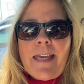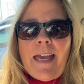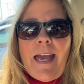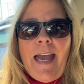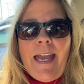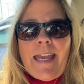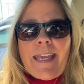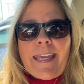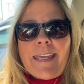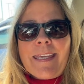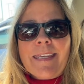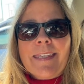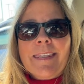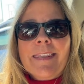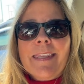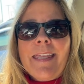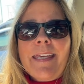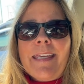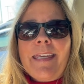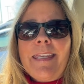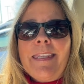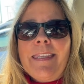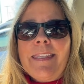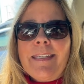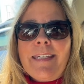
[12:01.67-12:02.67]
Hi,
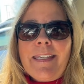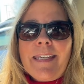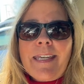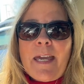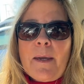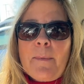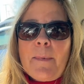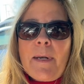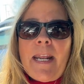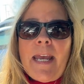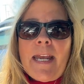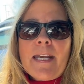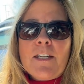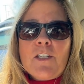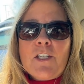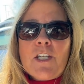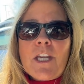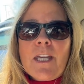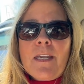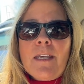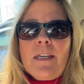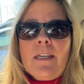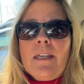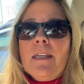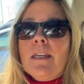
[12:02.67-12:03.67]
Lucky Lindy coming at
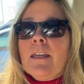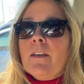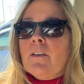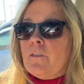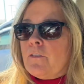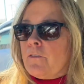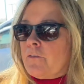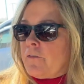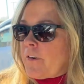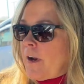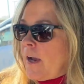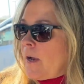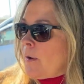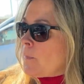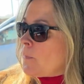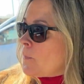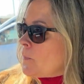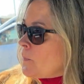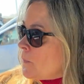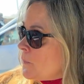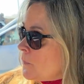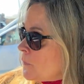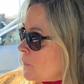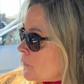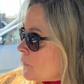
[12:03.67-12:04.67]
you from